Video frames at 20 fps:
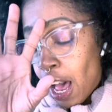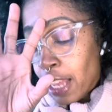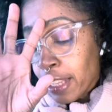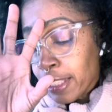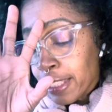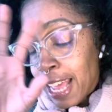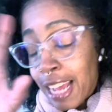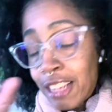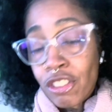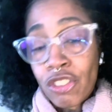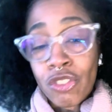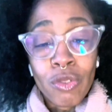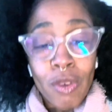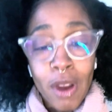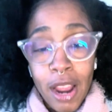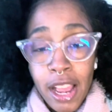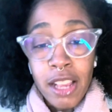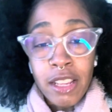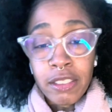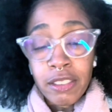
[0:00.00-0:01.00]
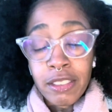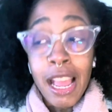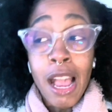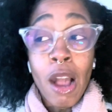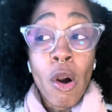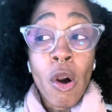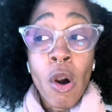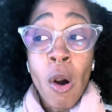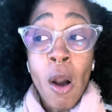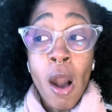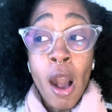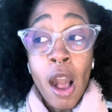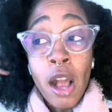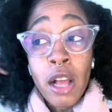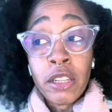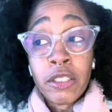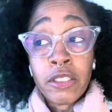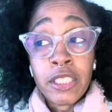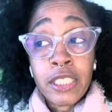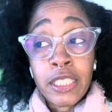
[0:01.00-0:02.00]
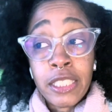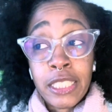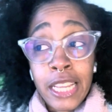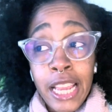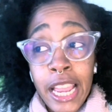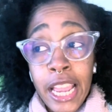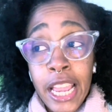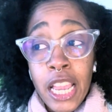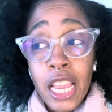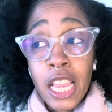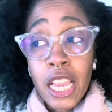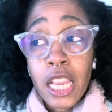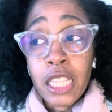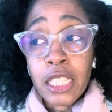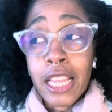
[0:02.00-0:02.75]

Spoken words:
that stress. Now, today,